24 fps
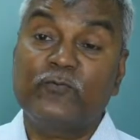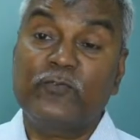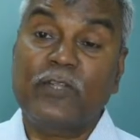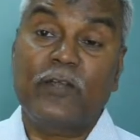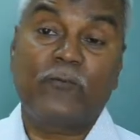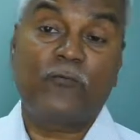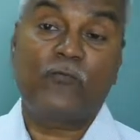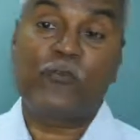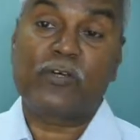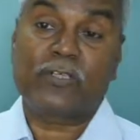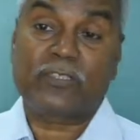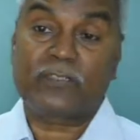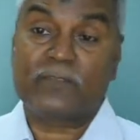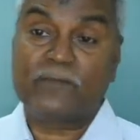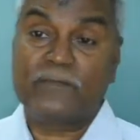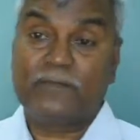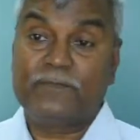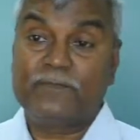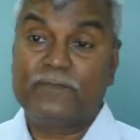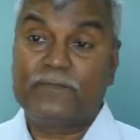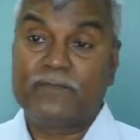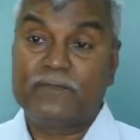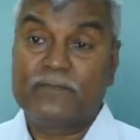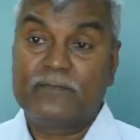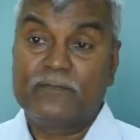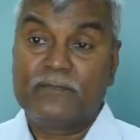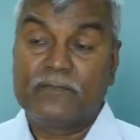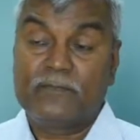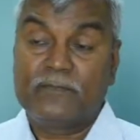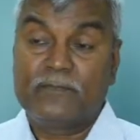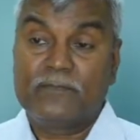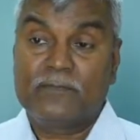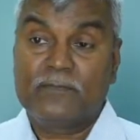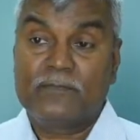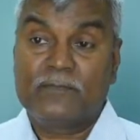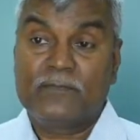would have worked.
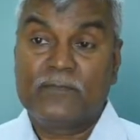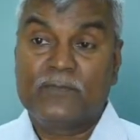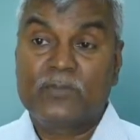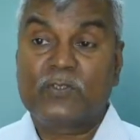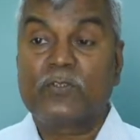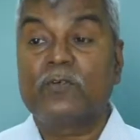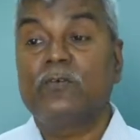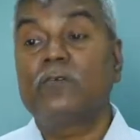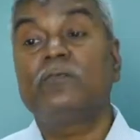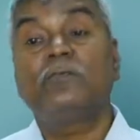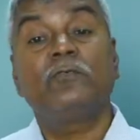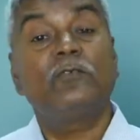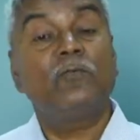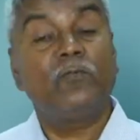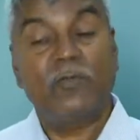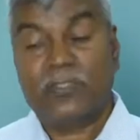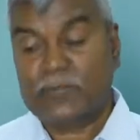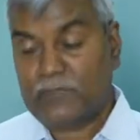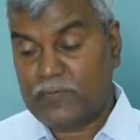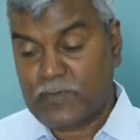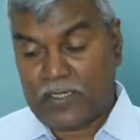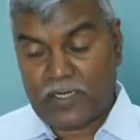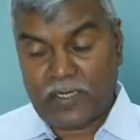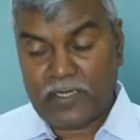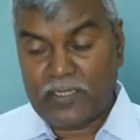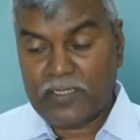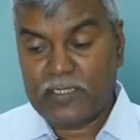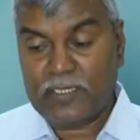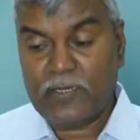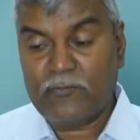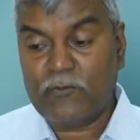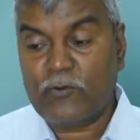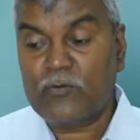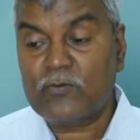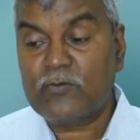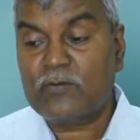So we must be learning
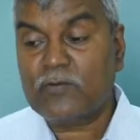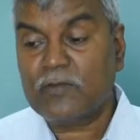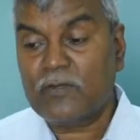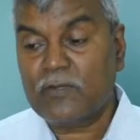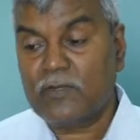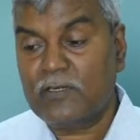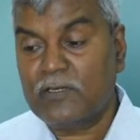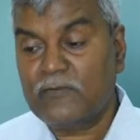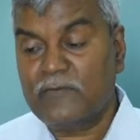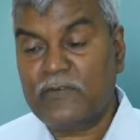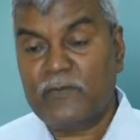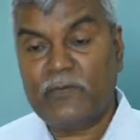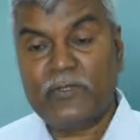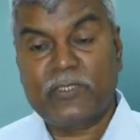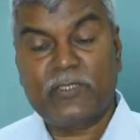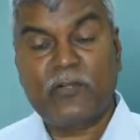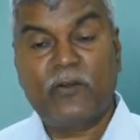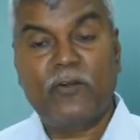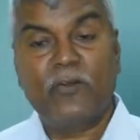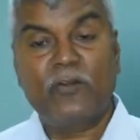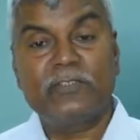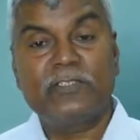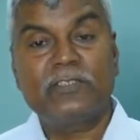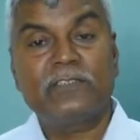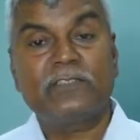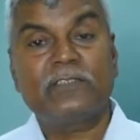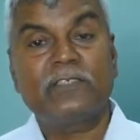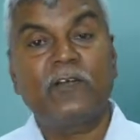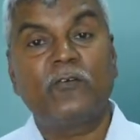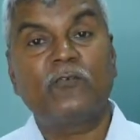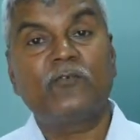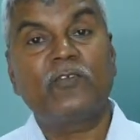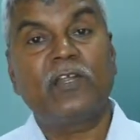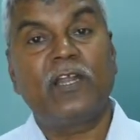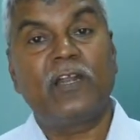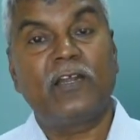about different methodologies,
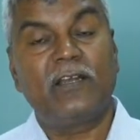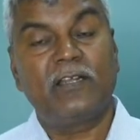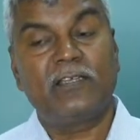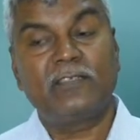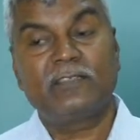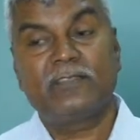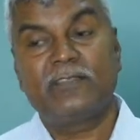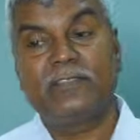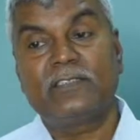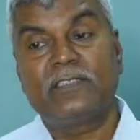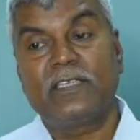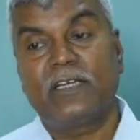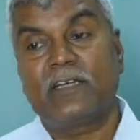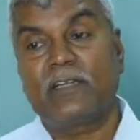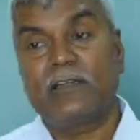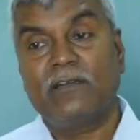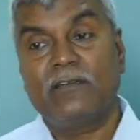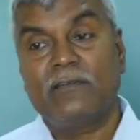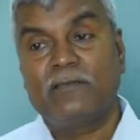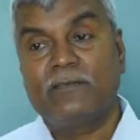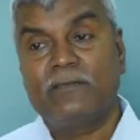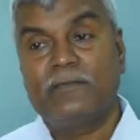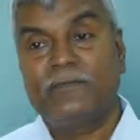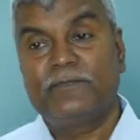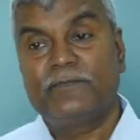how to analyze this data.